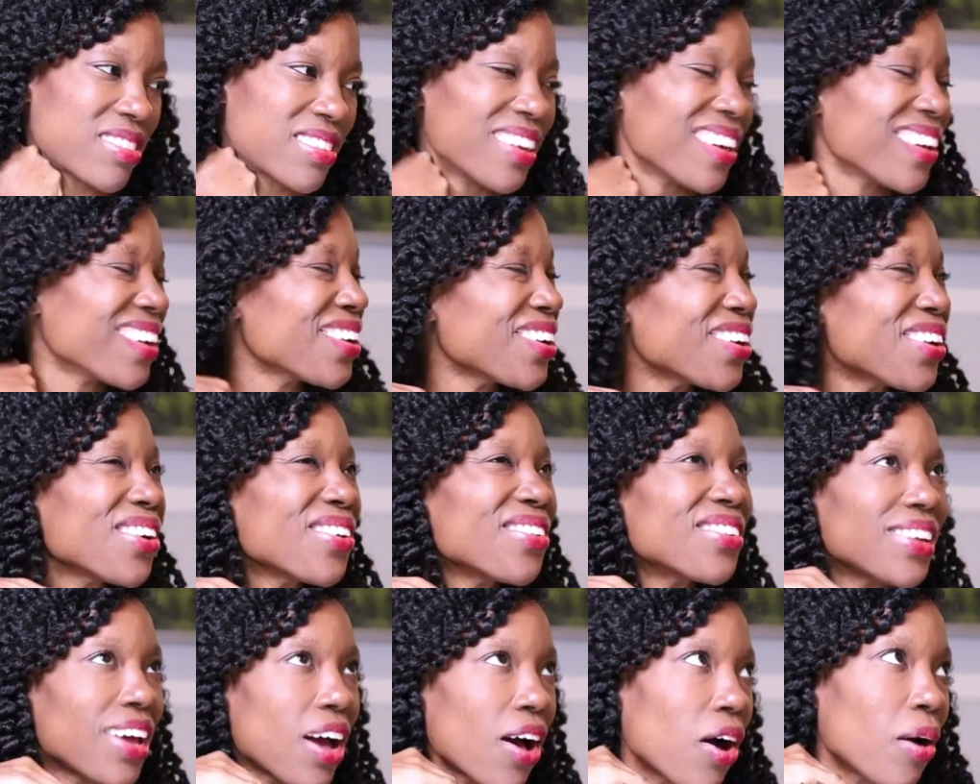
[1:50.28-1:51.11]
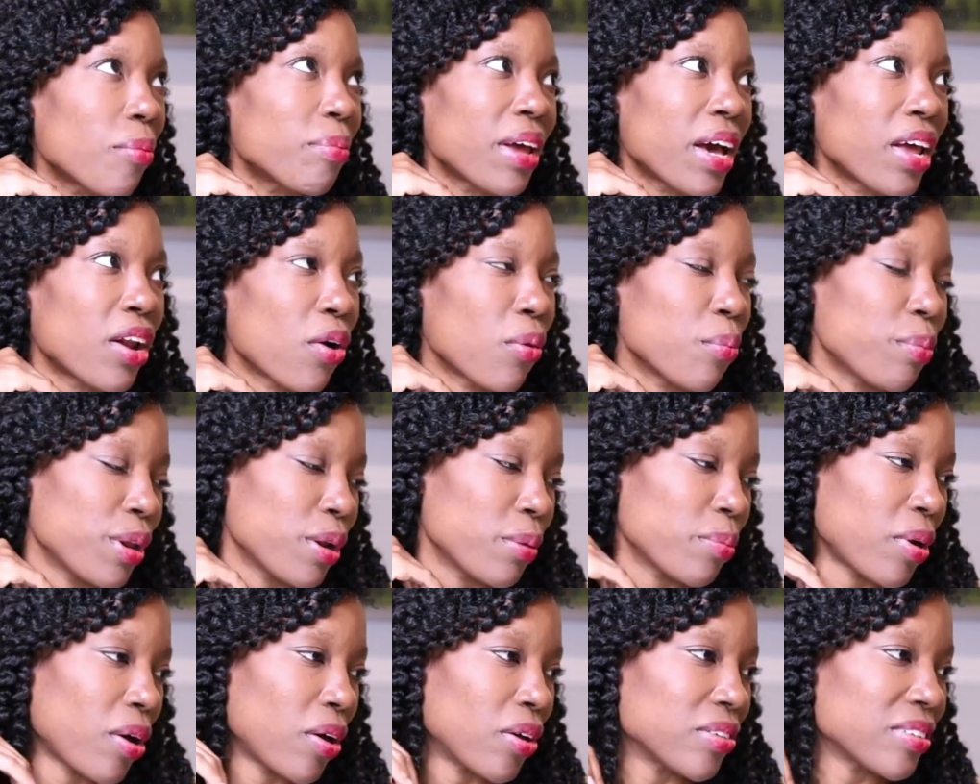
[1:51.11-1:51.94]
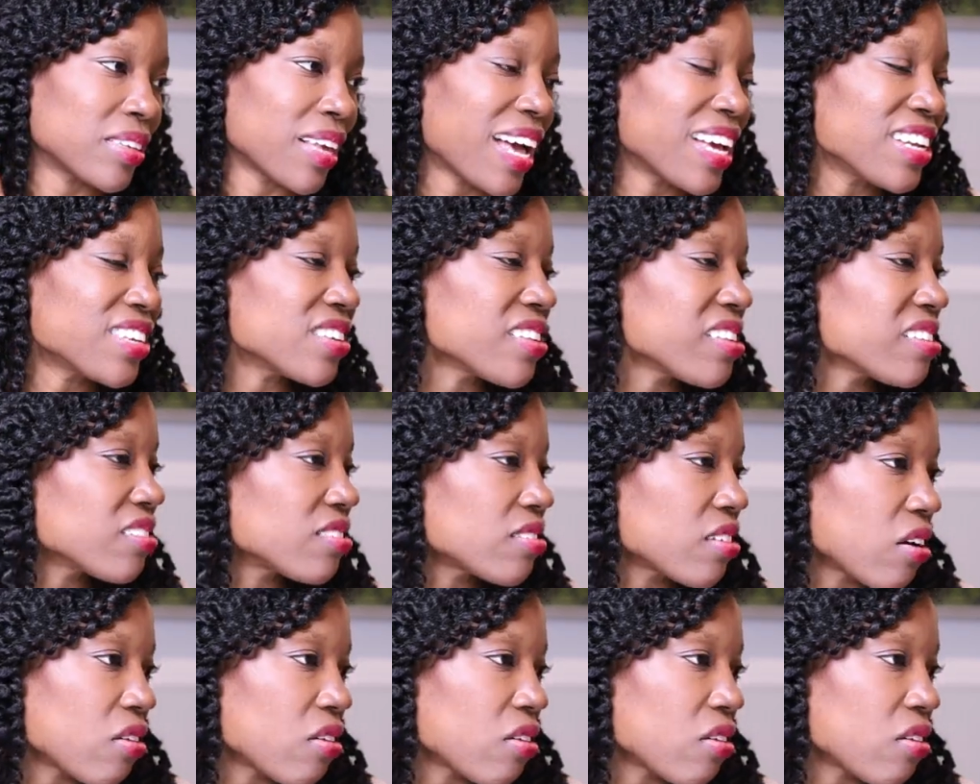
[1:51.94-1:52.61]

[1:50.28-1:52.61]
something? Girl, no, I'm not on menopause. I just